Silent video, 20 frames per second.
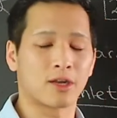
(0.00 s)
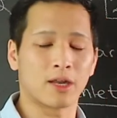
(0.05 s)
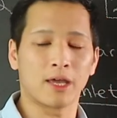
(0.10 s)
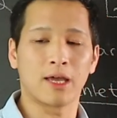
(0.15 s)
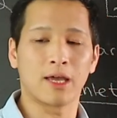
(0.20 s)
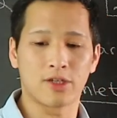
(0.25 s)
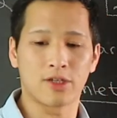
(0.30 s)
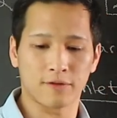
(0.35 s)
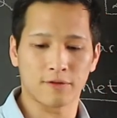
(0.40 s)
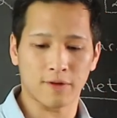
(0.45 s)

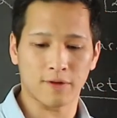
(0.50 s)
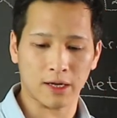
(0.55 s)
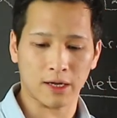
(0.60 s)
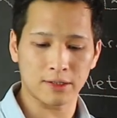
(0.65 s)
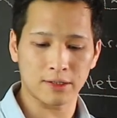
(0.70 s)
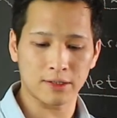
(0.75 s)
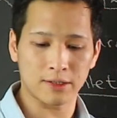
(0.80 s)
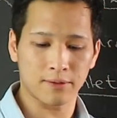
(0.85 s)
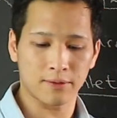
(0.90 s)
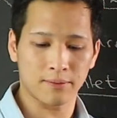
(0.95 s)
h of
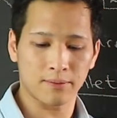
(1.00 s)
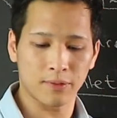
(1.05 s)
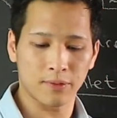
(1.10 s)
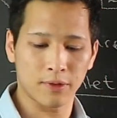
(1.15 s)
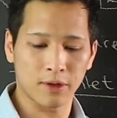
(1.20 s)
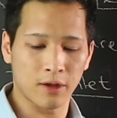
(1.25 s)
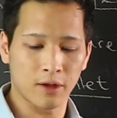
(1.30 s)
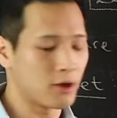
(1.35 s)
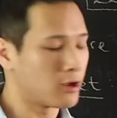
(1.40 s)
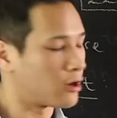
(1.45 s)
x.
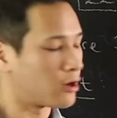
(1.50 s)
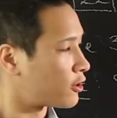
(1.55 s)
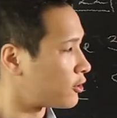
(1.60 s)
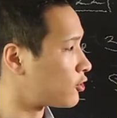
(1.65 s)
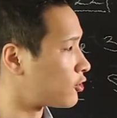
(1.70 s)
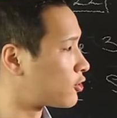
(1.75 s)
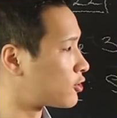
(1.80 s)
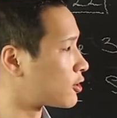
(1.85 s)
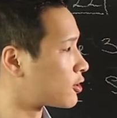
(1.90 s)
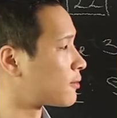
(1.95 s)
You
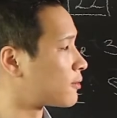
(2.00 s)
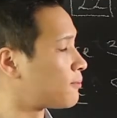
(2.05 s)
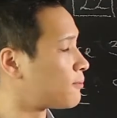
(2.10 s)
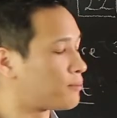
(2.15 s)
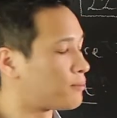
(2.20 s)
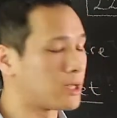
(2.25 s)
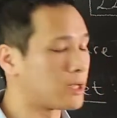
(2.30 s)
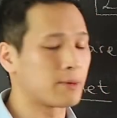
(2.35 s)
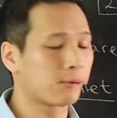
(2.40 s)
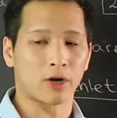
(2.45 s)
can
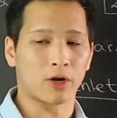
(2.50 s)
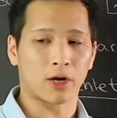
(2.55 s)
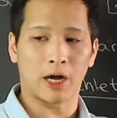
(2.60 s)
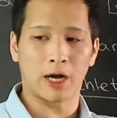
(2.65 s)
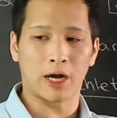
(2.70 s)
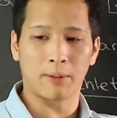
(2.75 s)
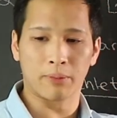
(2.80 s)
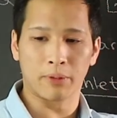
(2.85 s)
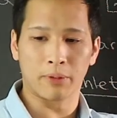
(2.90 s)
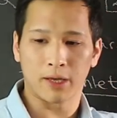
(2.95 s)
be more
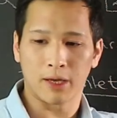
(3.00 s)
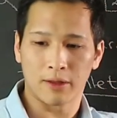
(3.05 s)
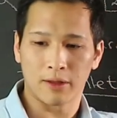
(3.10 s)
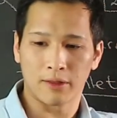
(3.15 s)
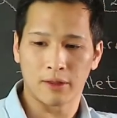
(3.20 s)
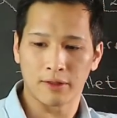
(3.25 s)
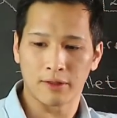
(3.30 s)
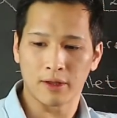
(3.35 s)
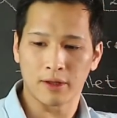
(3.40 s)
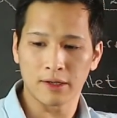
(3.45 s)
complicated
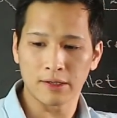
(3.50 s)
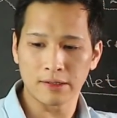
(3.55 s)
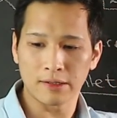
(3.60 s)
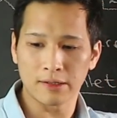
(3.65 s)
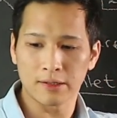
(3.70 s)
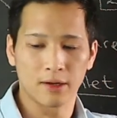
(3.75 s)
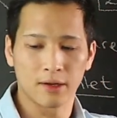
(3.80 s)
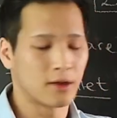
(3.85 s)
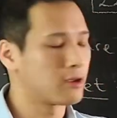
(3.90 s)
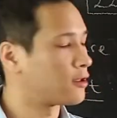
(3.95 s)
than this,
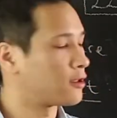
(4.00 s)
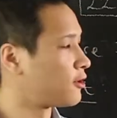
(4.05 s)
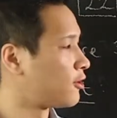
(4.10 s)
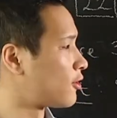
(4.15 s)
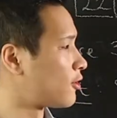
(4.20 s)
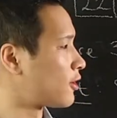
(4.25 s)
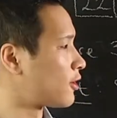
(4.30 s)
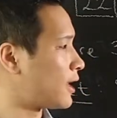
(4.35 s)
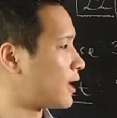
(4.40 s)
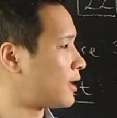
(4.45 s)

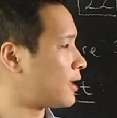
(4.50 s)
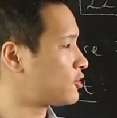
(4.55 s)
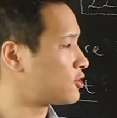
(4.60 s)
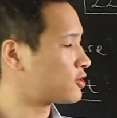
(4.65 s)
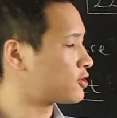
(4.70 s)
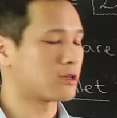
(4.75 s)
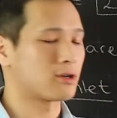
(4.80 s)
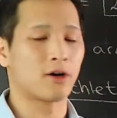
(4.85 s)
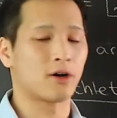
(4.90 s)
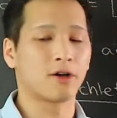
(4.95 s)
your H
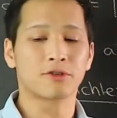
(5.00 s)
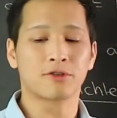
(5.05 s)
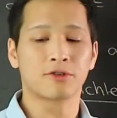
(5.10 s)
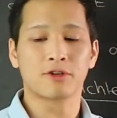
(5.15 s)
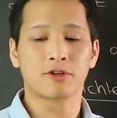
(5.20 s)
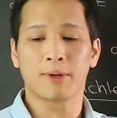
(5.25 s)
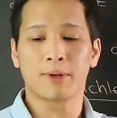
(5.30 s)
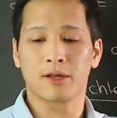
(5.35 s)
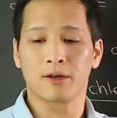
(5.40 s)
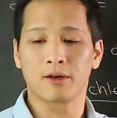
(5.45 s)
can also
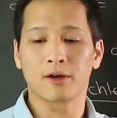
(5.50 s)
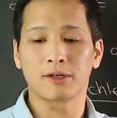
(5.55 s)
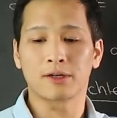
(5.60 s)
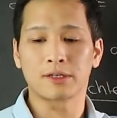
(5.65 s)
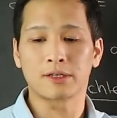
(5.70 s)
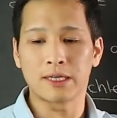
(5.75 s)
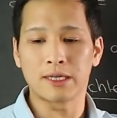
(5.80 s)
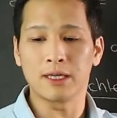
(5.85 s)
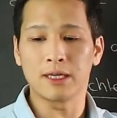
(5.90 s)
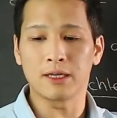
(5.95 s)
depend on
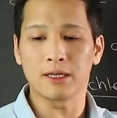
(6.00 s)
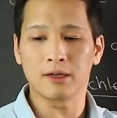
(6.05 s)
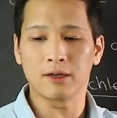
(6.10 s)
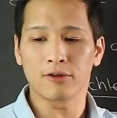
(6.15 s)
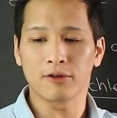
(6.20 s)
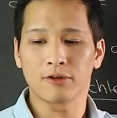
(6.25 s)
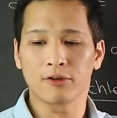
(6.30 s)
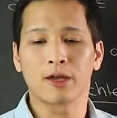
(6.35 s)
T, okay?